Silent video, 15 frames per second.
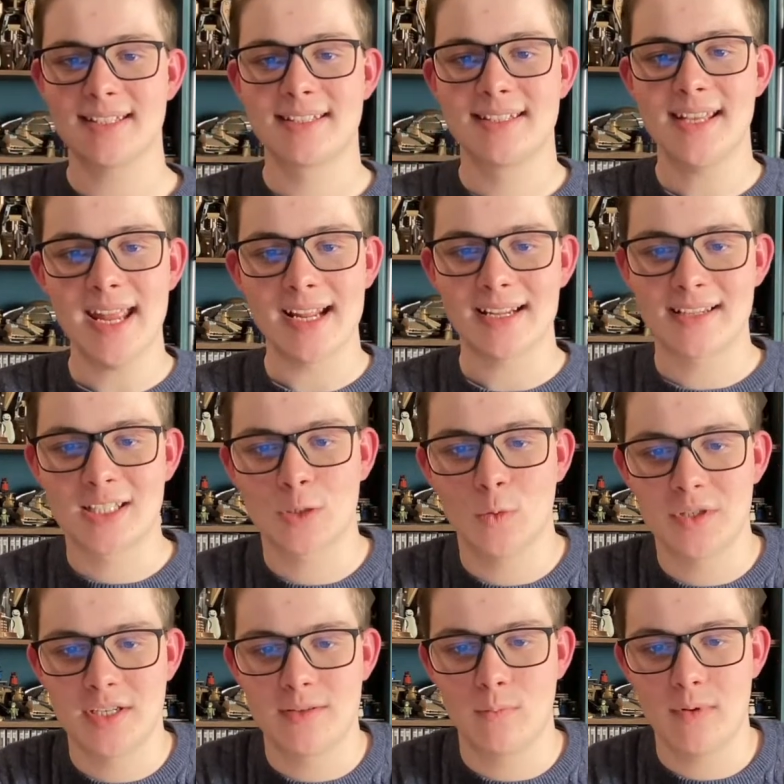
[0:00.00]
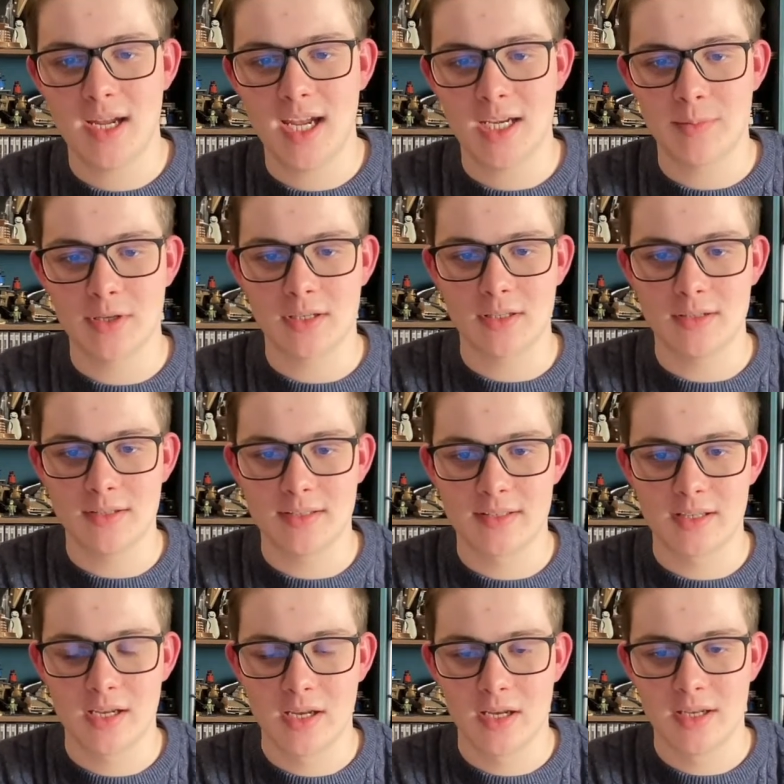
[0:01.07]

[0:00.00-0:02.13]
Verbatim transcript: 6, which is weird because